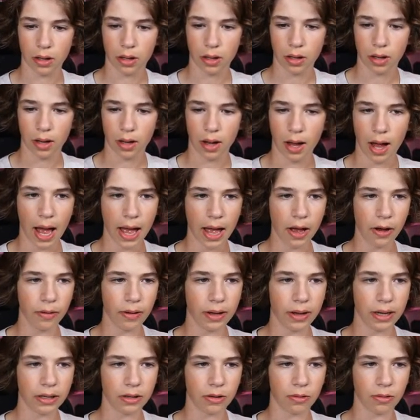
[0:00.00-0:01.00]
IO
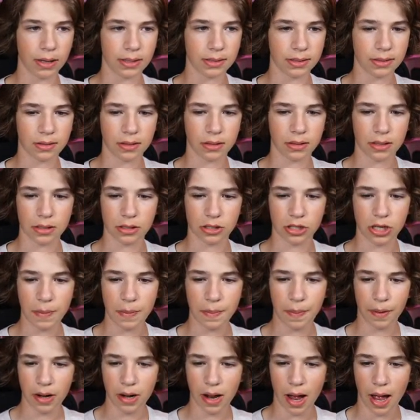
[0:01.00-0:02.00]
Inquest. Is she
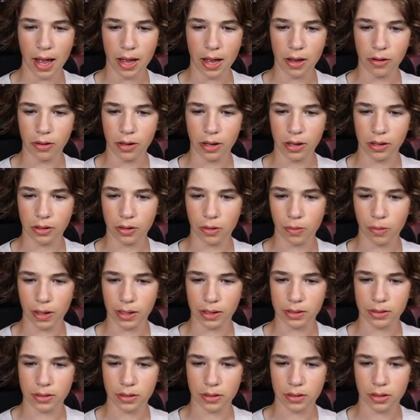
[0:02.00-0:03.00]
part of IO
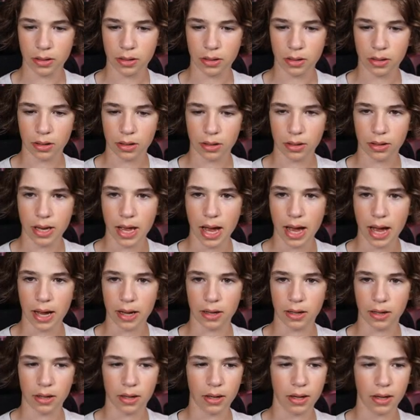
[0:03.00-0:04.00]
Inquest? Yeah.
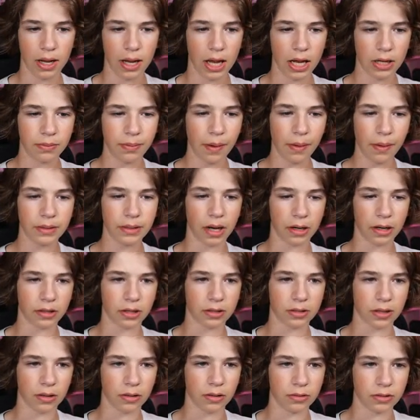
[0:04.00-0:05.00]
It's probably Dr.
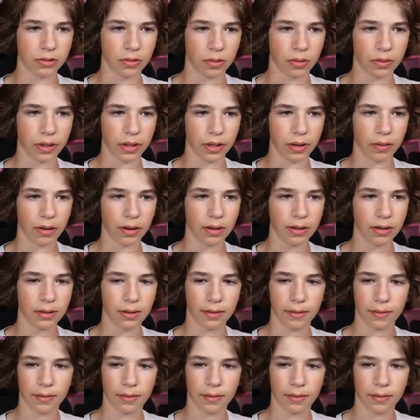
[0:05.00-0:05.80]
Sloan's sword then, right?